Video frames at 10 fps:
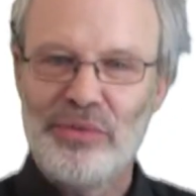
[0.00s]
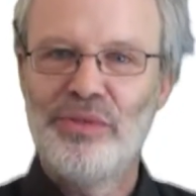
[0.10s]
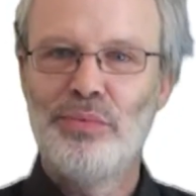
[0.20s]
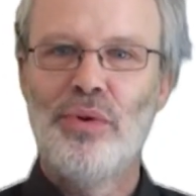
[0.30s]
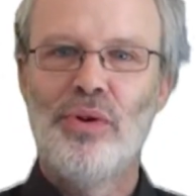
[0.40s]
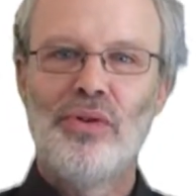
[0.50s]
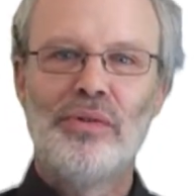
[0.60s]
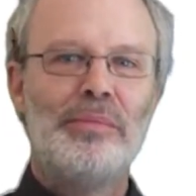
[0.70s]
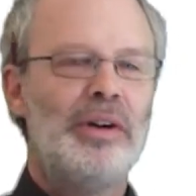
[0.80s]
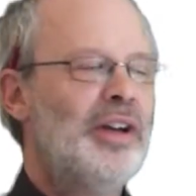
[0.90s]
is
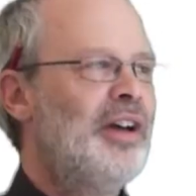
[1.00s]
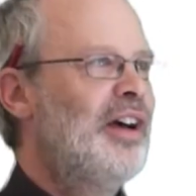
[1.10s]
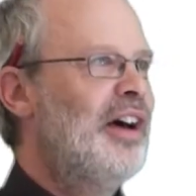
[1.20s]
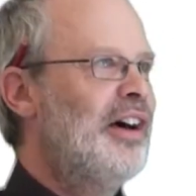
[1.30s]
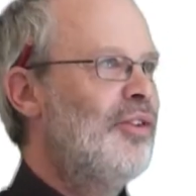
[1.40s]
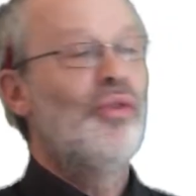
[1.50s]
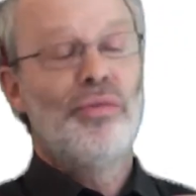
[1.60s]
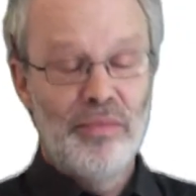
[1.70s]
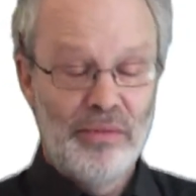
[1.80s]
warm, or